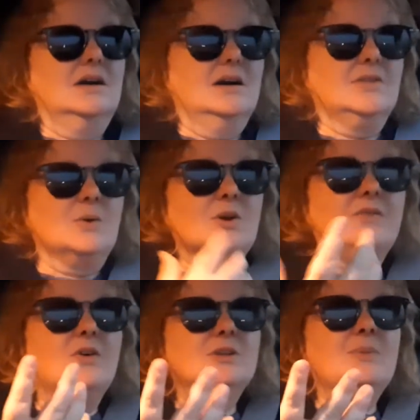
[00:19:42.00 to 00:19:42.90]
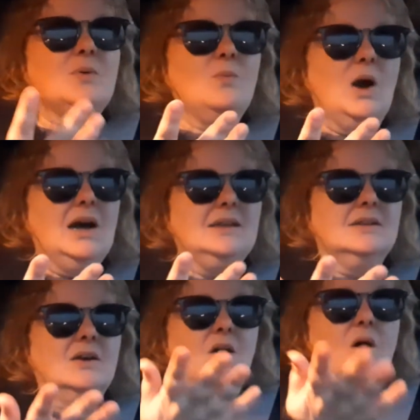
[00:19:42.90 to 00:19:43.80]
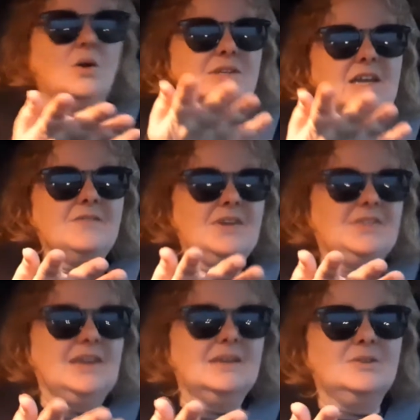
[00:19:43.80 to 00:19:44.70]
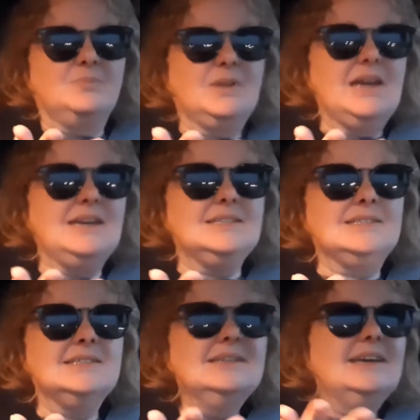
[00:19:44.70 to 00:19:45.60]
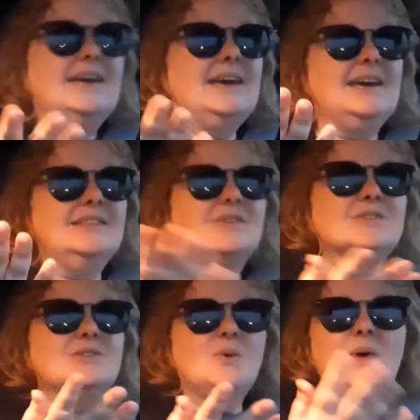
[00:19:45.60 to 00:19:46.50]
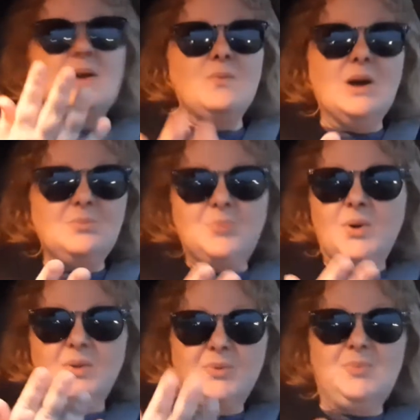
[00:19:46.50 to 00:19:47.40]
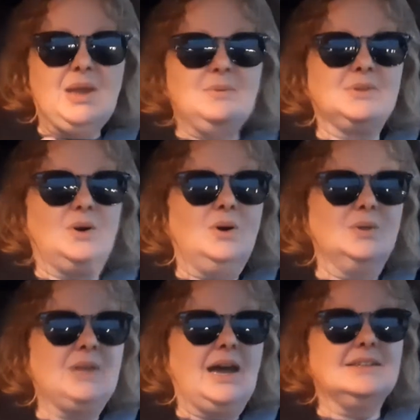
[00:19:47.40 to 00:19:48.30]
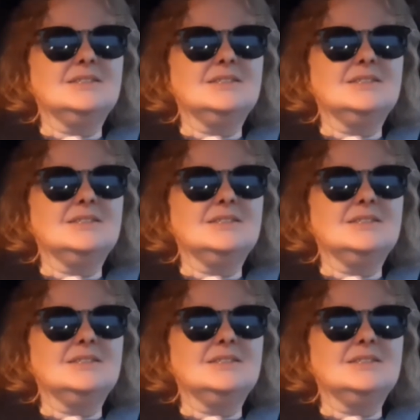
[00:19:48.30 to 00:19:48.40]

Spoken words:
there would have only been one holding everything into place, and there's no way 1 bolt would be able to hold that.